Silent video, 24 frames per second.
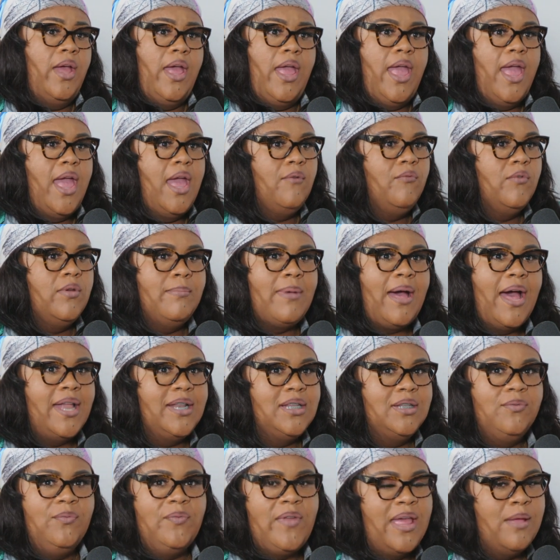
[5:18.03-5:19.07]

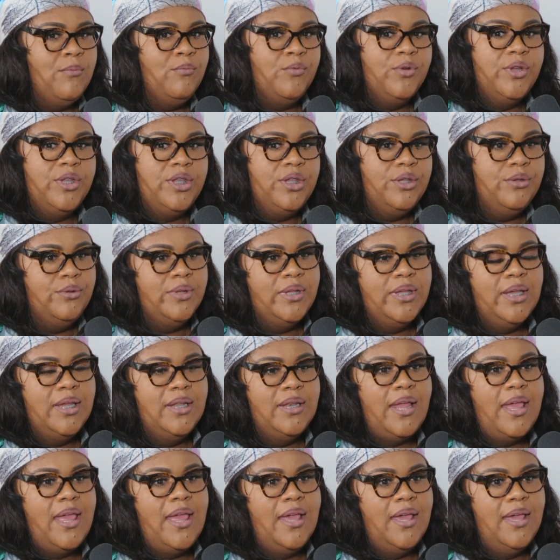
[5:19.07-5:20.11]
everybody's family
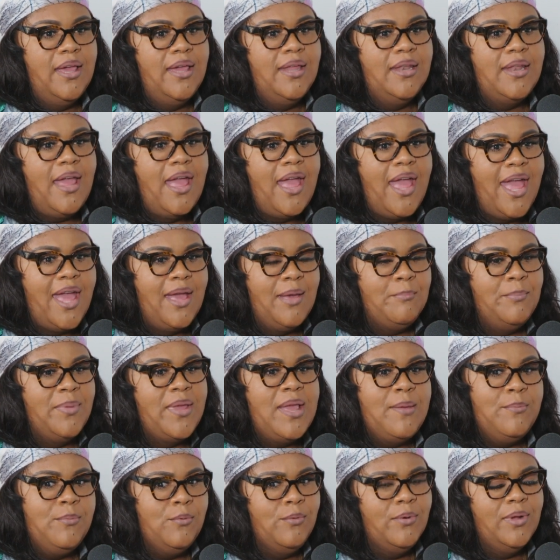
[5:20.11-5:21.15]
reunion, and
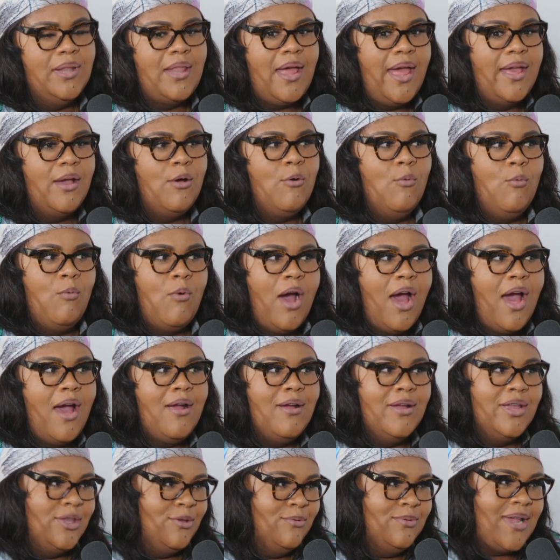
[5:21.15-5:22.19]
people were like, why
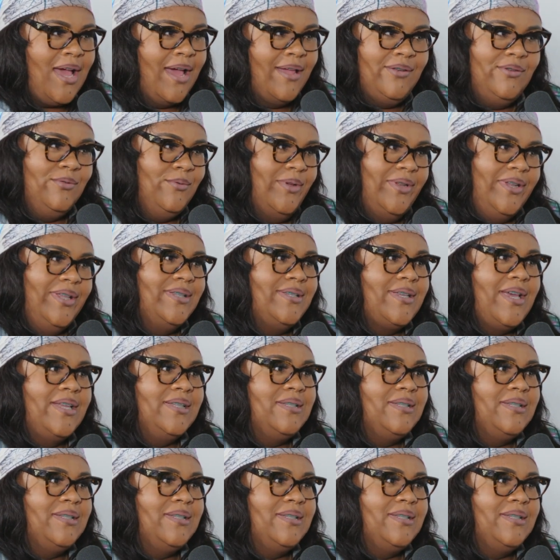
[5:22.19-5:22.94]
are you not doing this as a